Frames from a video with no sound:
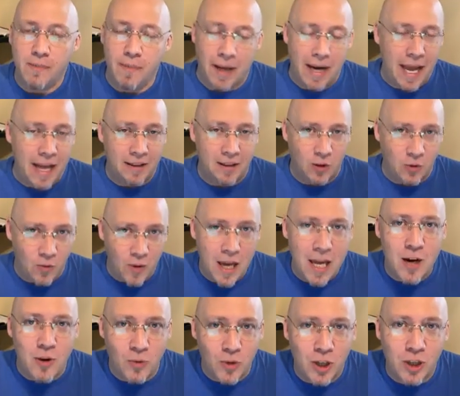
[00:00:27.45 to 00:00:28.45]
But at the
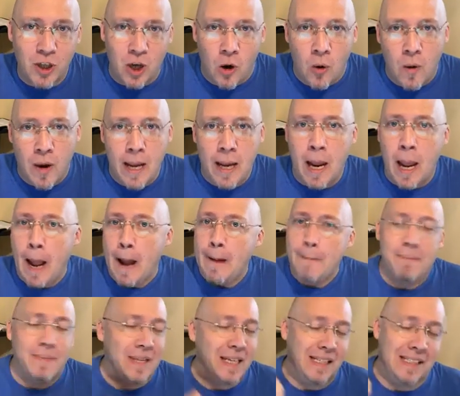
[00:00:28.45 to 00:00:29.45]
rate we're going,
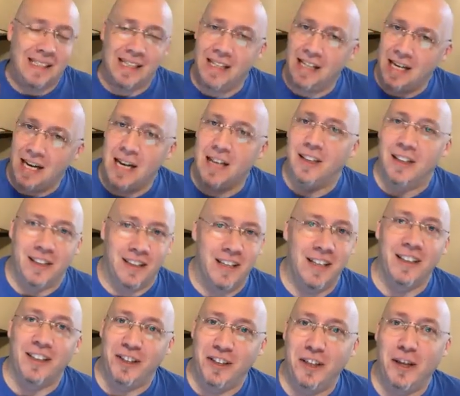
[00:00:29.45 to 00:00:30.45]
it's not
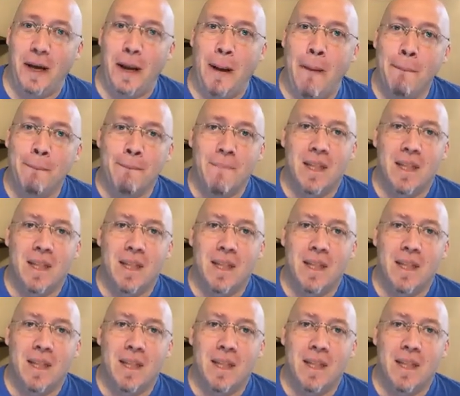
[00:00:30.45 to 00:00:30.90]
looking good.